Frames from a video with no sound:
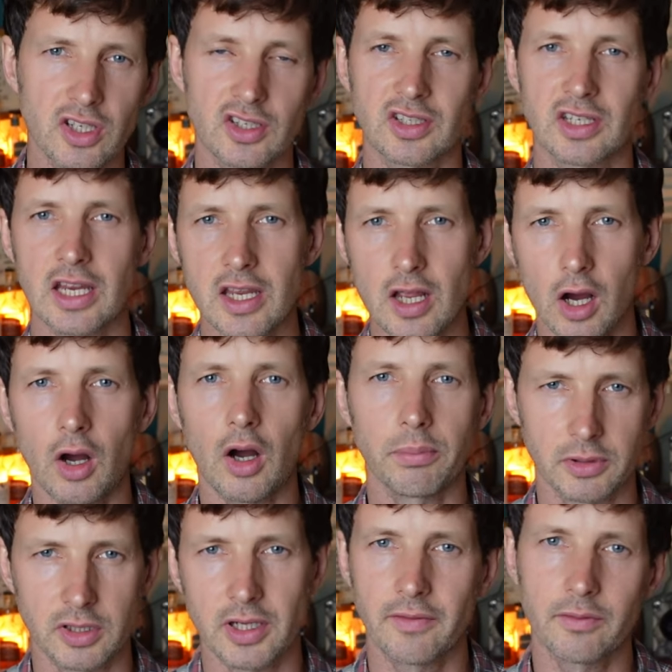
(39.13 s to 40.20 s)
C harp
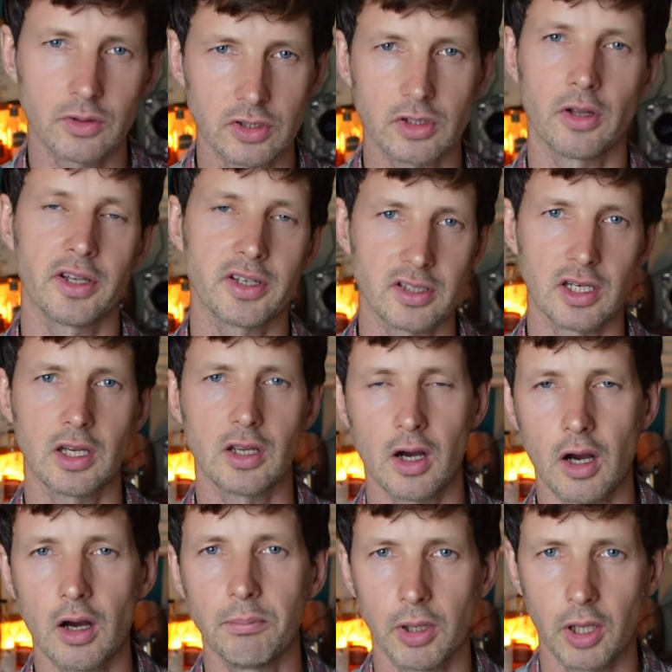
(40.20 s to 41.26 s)
because everyone's got the C
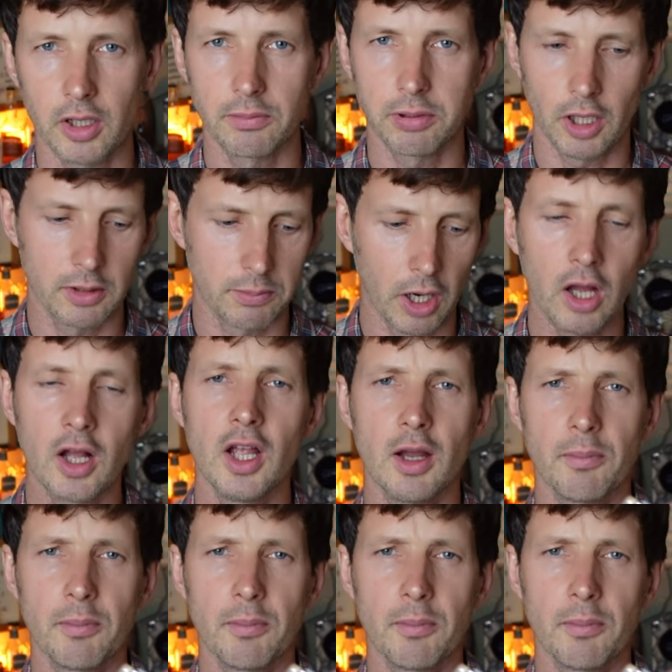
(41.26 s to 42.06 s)
harp, blah de blah de blah.